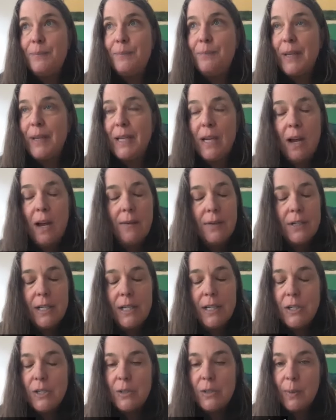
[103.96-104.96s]
Big
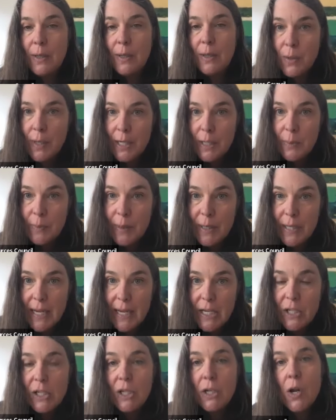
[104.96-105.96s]
conversations around
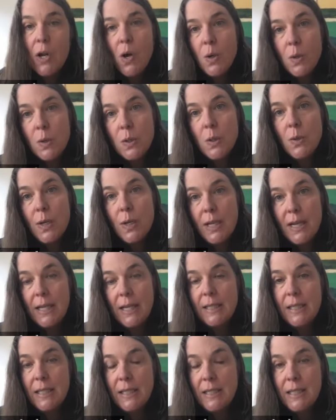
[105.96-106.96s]
transportation also
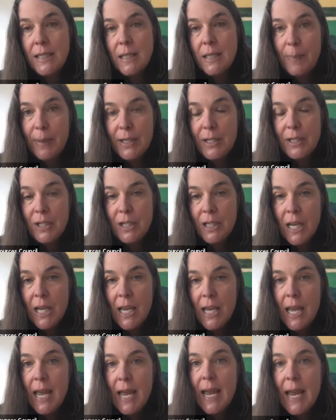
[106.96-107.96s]
connected to the budget.
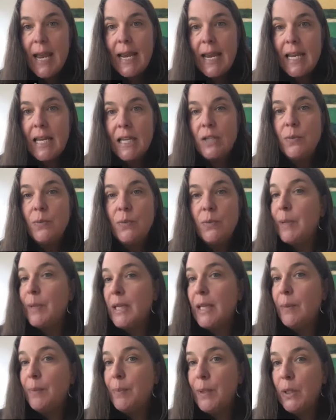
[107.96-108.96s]
And we've been
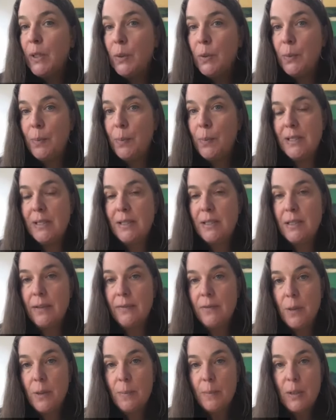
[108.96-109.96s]
keeping you abreast of
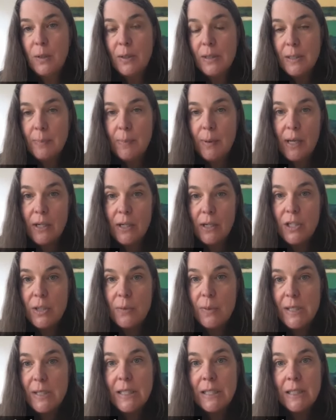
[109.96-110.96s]
the Municipal Energy
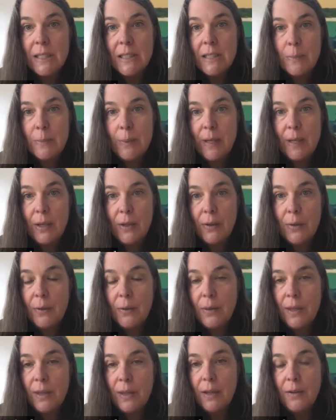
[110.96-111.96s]
Resilience Bill,
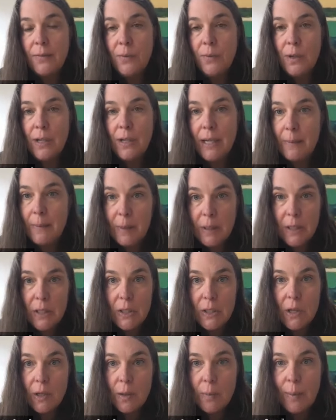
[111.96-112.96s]
the $48 million
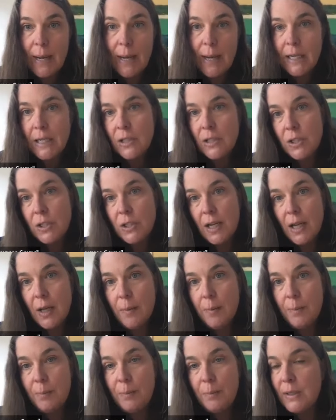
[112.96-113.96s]
package to
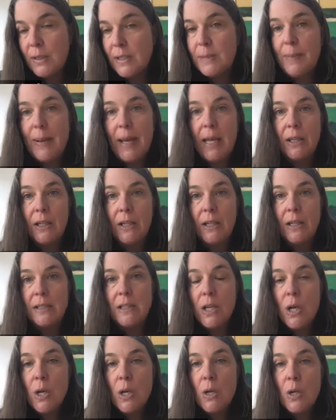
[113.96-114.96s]
help municipalities
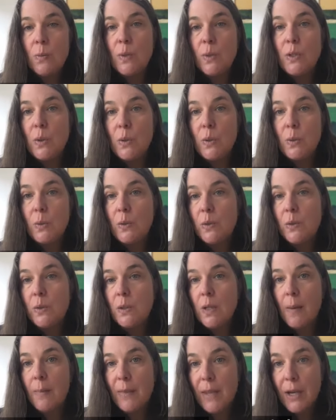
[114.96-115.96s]
reduce
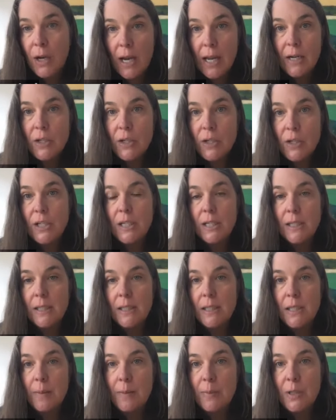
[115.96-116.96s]
their energy
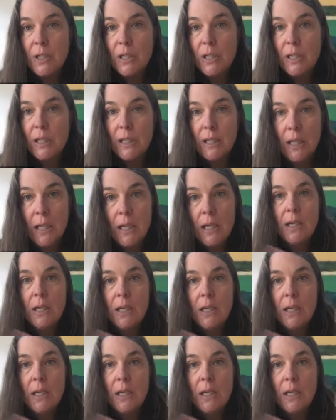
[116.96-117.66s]
consumption and